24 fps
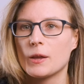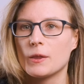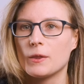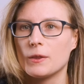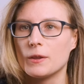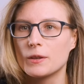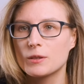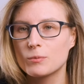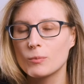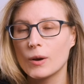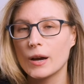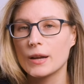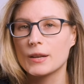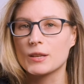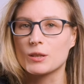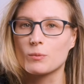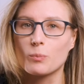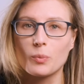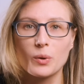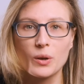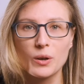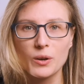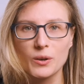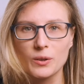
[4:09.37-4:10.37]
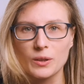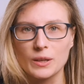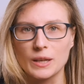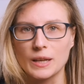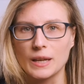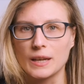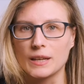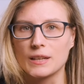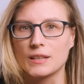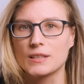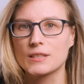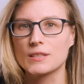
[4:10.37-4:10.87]
This mod is
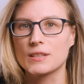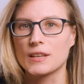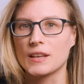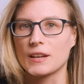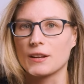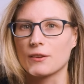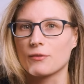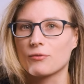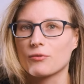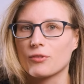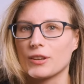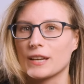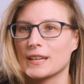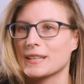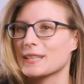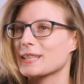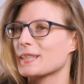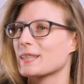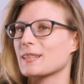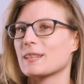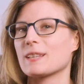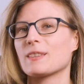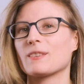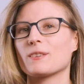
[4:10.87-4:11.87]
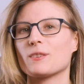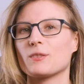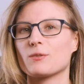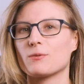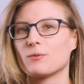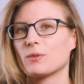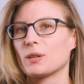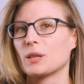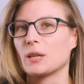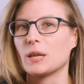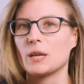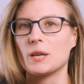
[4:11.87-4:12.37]
purely an aesthetic flex.
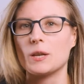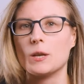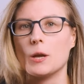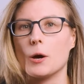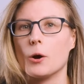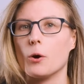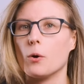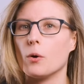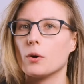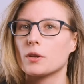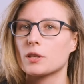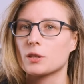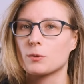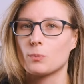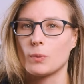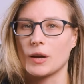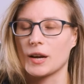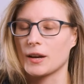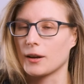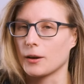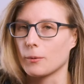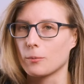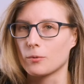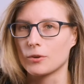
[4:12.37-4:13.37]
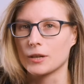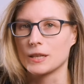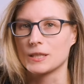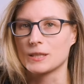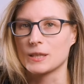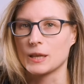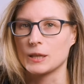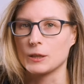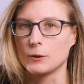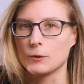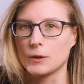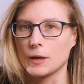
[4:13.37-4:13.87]
There's really no spec upgrades
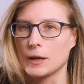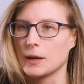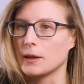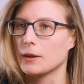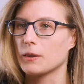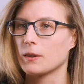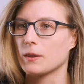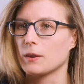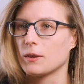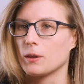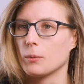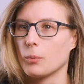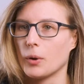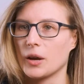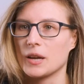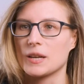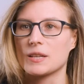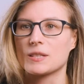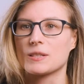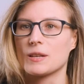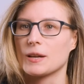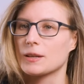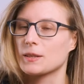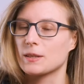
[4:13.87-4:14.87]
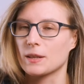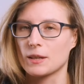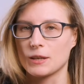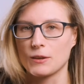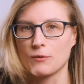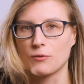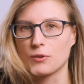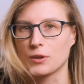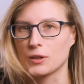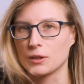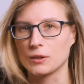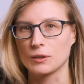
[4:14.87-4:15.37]
that you'll get. The bike is not
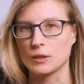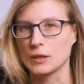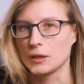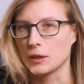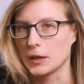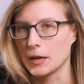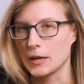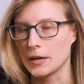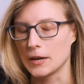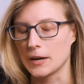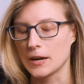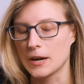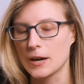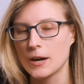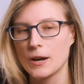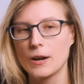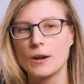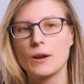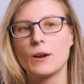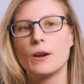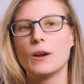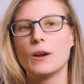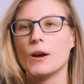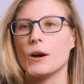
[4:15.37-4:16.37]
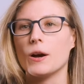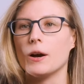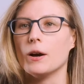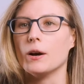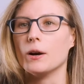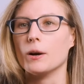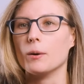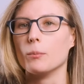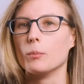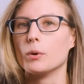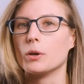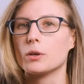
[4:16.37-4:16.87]
significantly lighter.
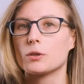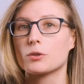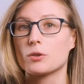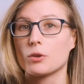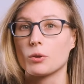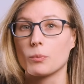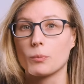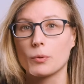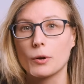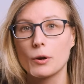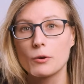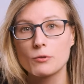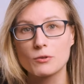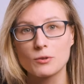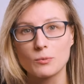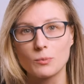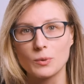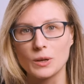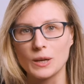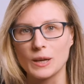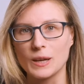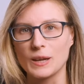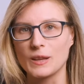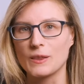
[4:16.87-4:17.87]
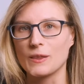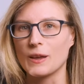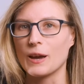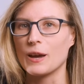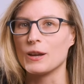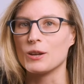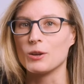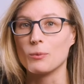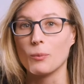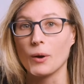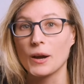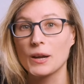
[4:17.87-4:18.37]
So the pros would be
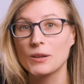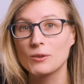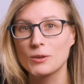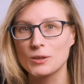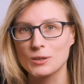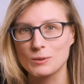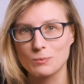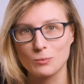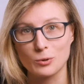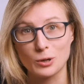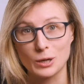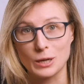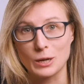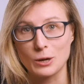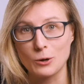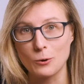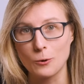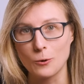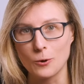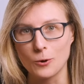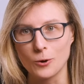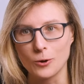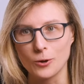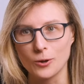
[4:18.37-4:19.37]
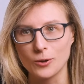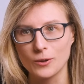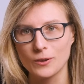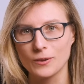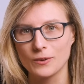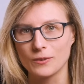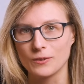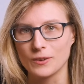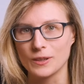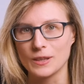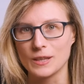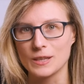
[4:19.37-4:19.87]
that your bike looks pretty cool
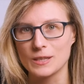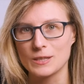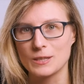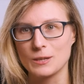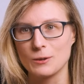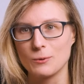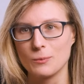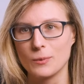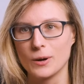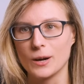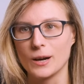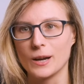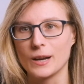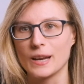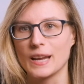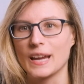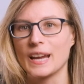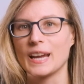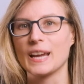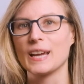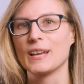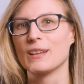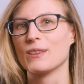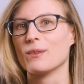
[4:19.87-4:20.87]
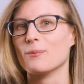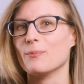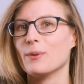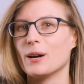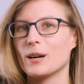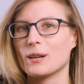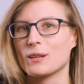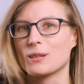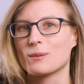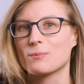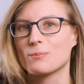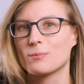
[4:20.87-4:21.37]
with this new mod, and the
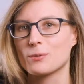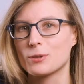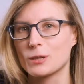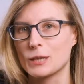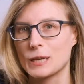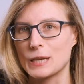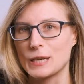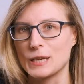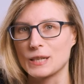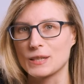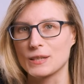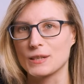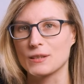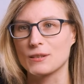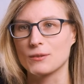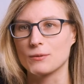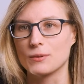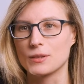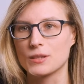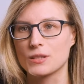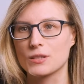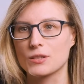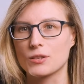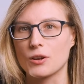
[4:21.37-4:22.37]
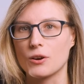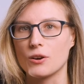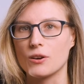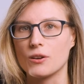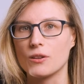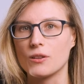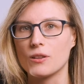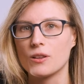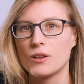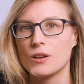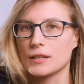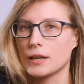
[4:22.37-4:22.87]
mod is pretty easy to
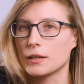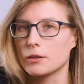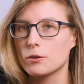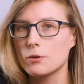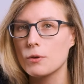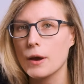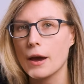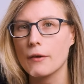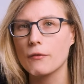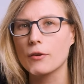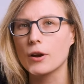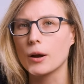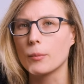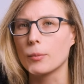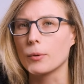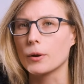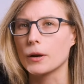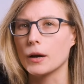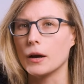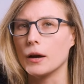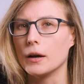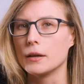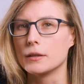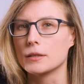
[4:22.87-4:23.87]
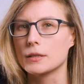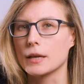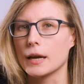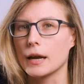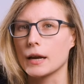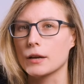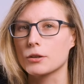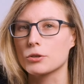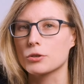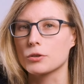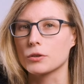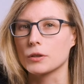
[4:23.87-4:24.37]
install. So I do have a couple cons
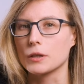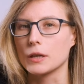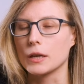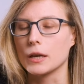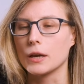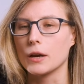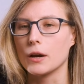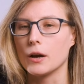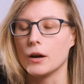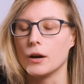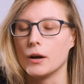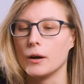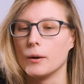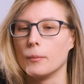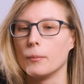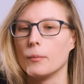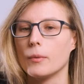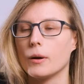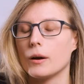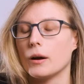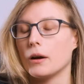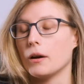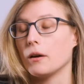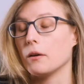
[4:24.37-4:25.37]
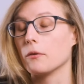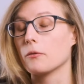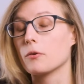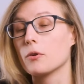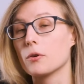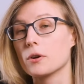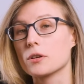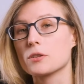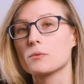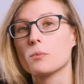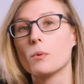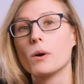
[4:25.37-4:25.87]
actually. Of
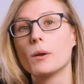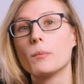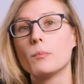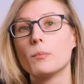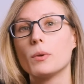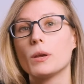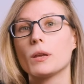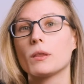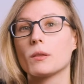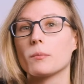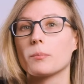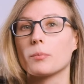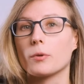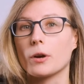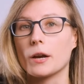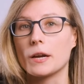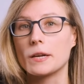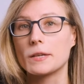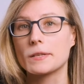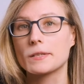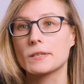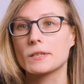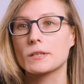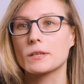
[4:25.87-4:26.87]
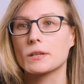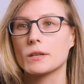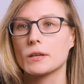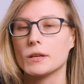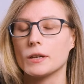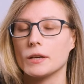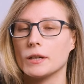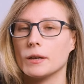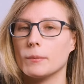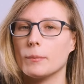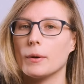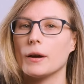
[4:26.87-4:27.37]
course, one being the price.
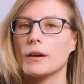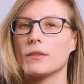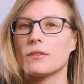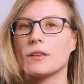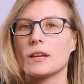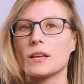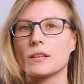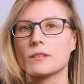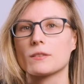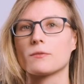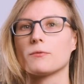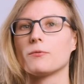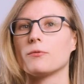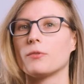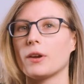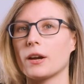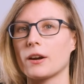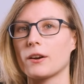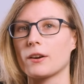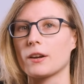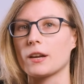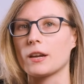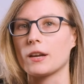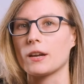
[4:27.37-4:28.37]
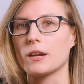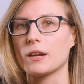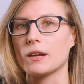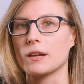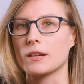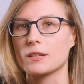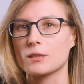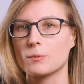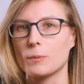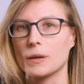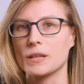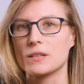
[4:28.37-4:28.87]
I think it's very
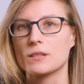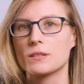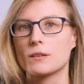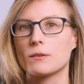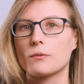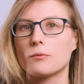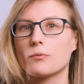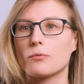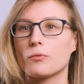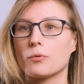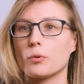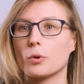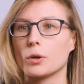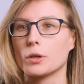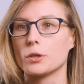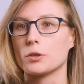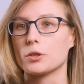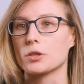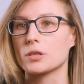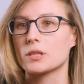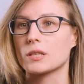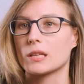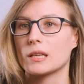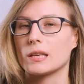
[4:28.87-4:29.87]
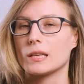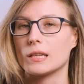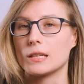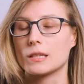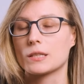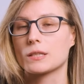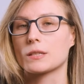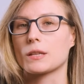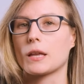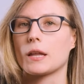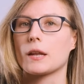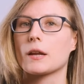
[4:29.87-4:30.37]
expensive for just an
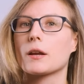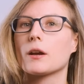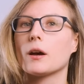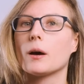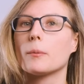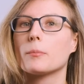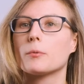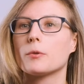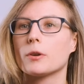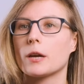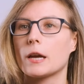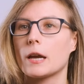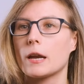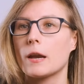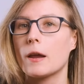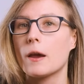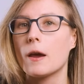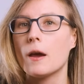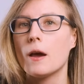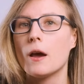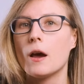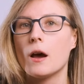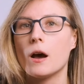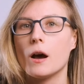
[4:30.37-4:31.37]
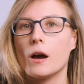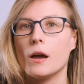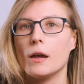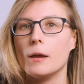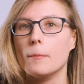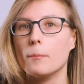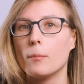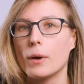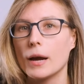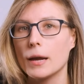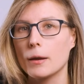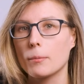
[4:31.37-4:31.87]
aesthetic upgrade.
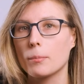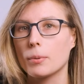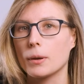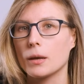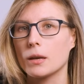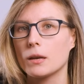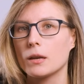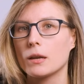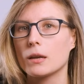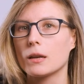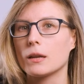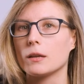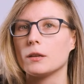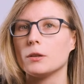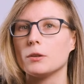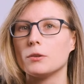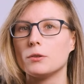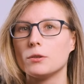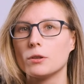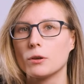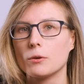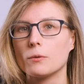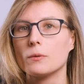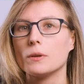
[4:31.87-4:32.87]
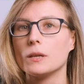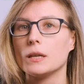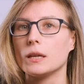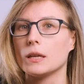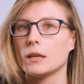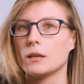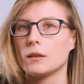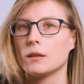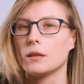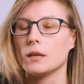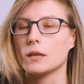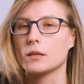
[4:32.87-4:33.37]
In my opinion, you don't
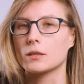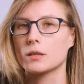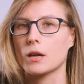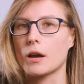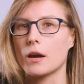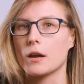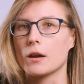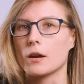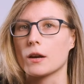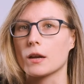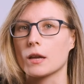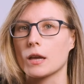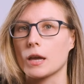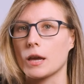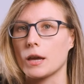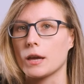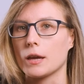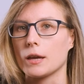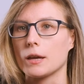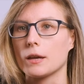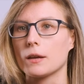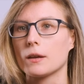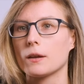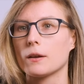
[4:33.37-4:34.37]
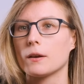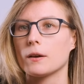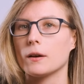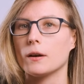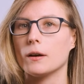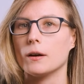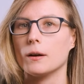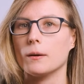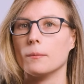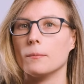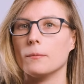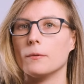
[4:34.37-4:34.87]
need the entire kit
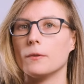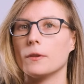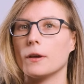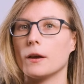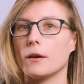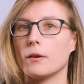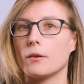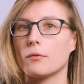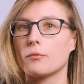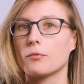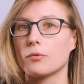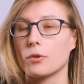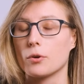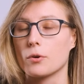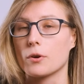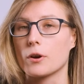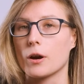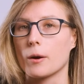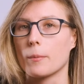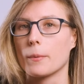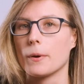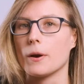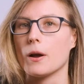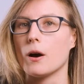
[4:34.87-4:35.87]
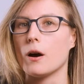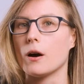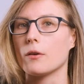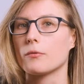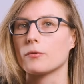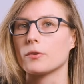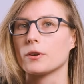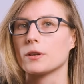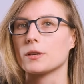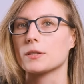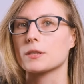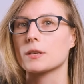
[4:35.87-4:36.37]
that Flowcarbon
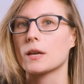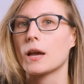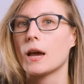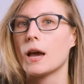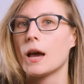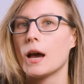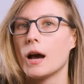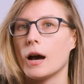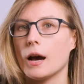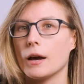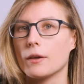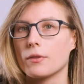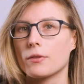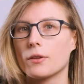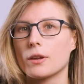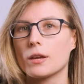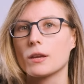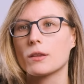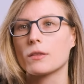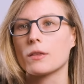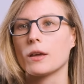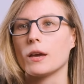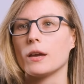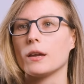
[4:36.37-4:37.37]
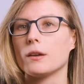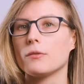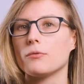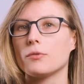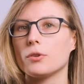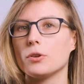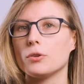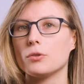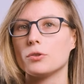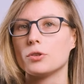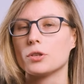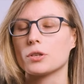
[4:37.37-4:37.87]
offers. I think that if
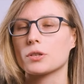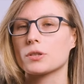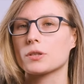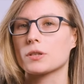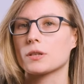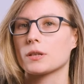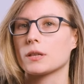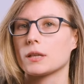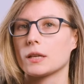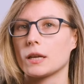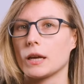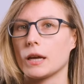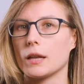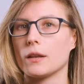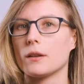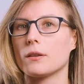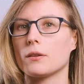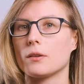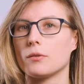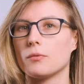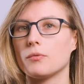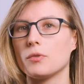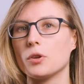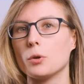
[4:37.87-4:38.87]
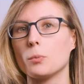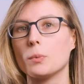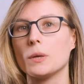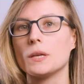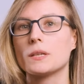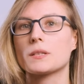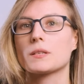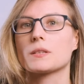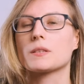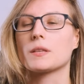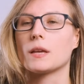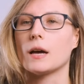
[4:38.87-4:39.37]
you just get the few
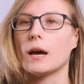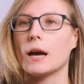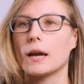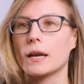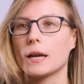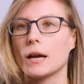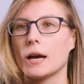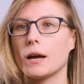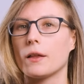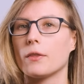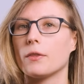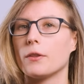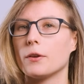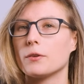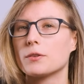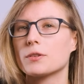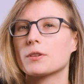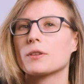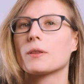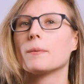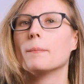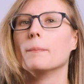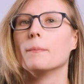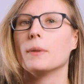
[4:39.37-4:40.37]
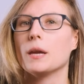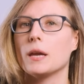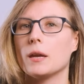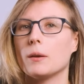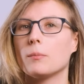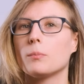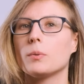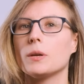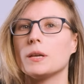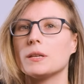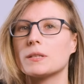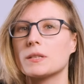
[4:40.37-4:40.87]
pieces that I got, those are the
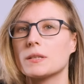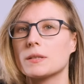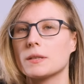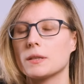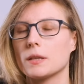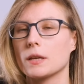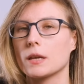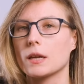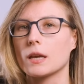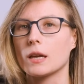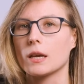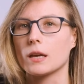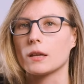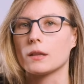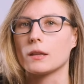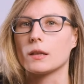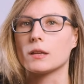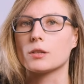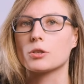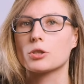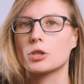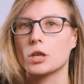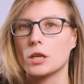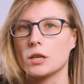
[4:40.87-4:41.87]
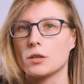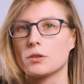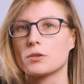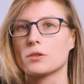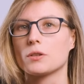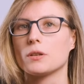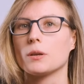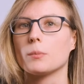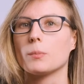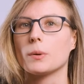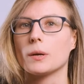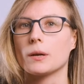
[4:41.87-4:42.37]
main pieces in the kit that change
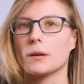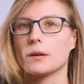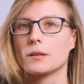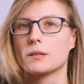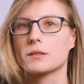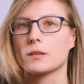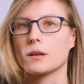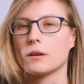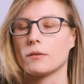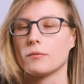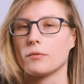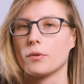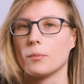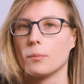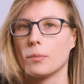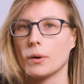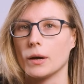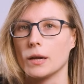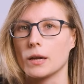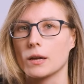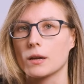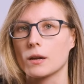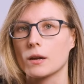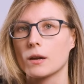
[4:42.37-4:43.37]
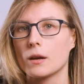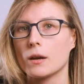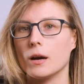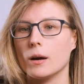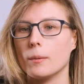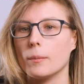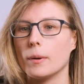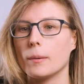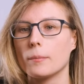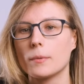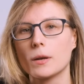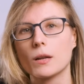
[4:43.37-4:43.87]
the appearance of the bike.
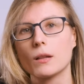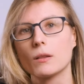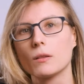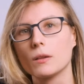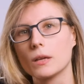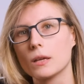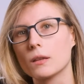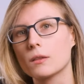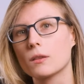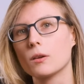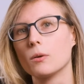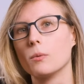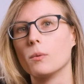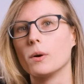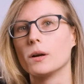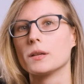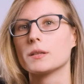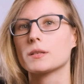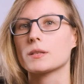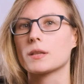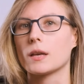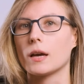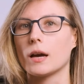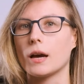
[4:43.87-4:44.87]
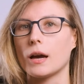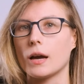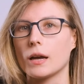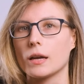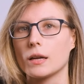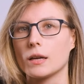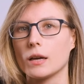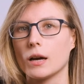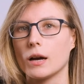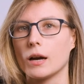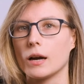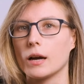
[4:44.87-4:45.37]
I'm gonna link the ones that
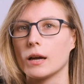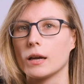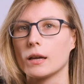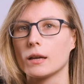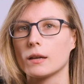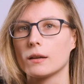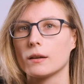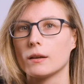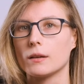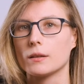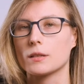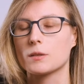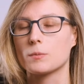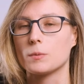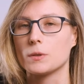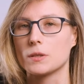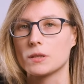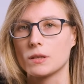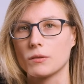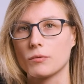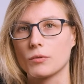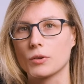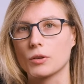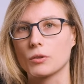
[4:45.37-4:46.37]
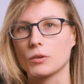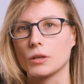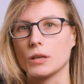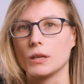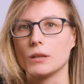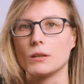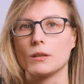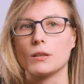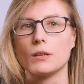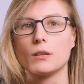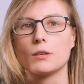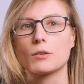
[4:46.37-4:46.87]
I got specifically
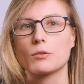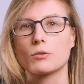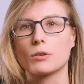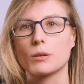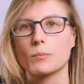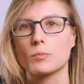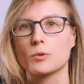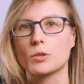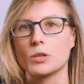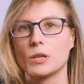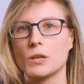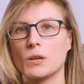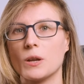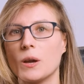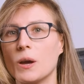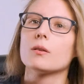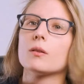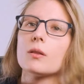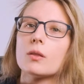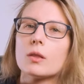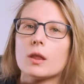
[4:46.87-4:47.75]
in the description.